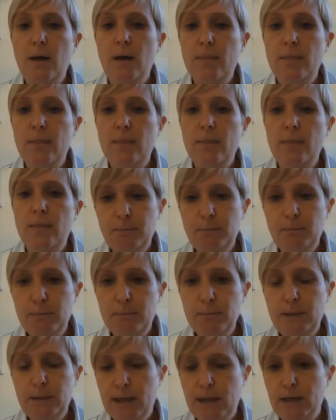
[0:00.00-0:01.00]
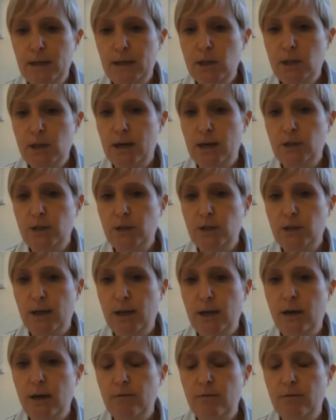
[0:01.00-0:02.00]
This has been particularly
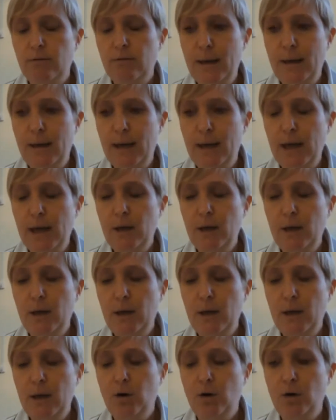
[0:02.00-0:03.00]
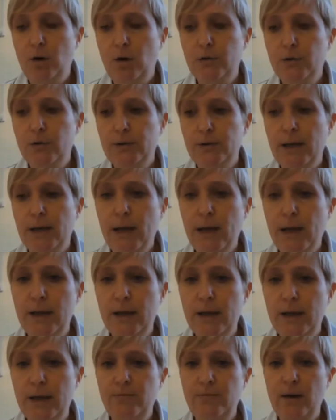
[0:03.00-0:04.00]
challenging for me because
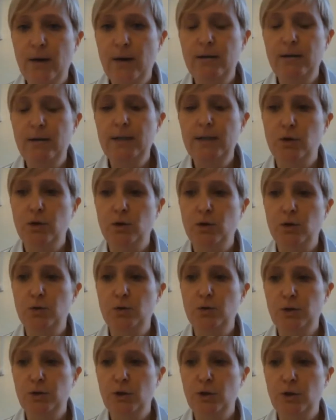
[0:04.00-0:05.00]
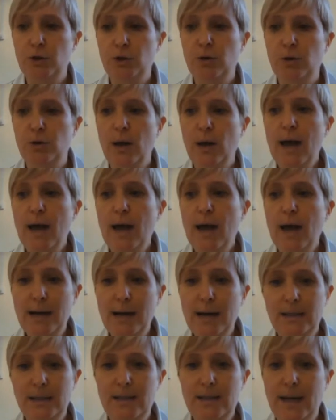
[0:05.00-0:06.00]
it's very difficult to
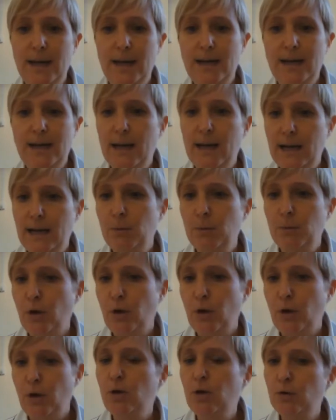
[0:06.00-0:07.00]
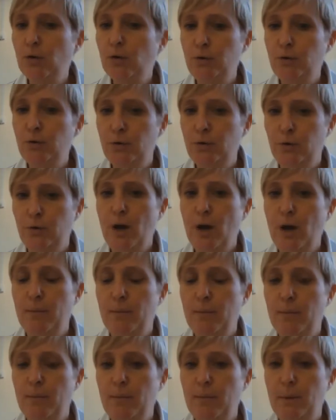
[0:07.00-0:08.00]
ascertain exactly what's going on often
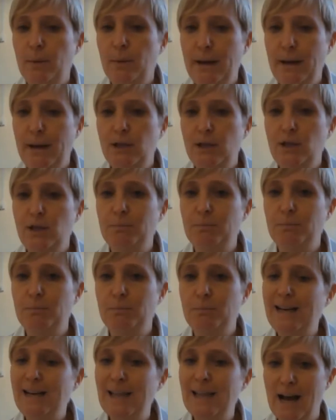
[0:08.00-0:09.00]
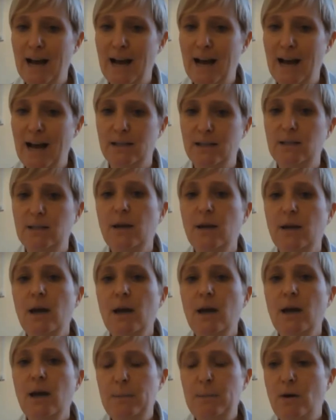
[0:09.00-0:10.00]
with a patient, particularly the hand.
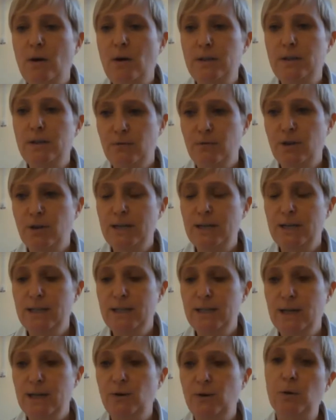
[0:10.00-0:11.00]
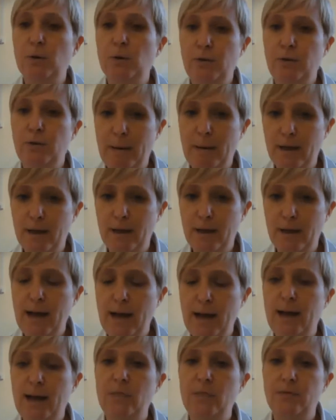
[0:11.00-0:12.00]
People have a different idea of what's the back of the
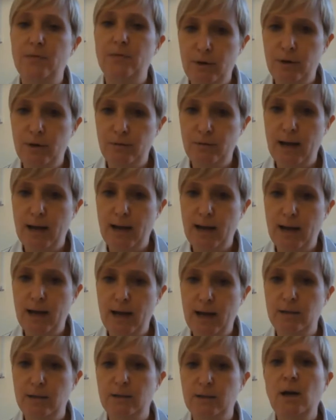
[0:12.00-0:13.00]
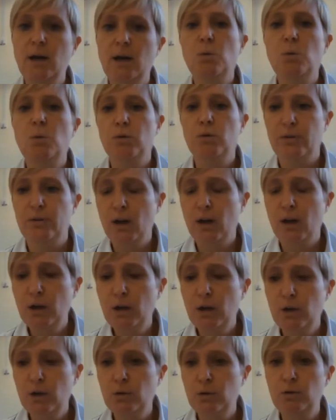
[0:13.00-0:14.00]
hand, the front of the hand, what's the
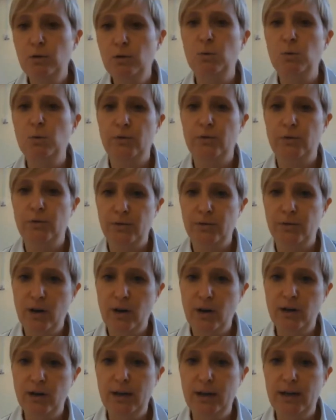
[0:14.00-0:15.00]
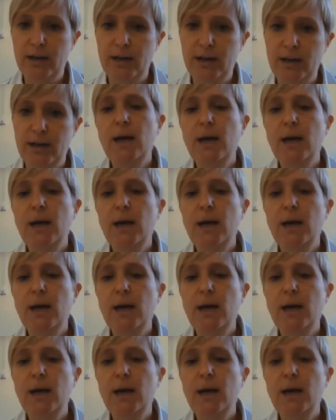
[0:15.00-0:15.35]
knuckle, what's the side.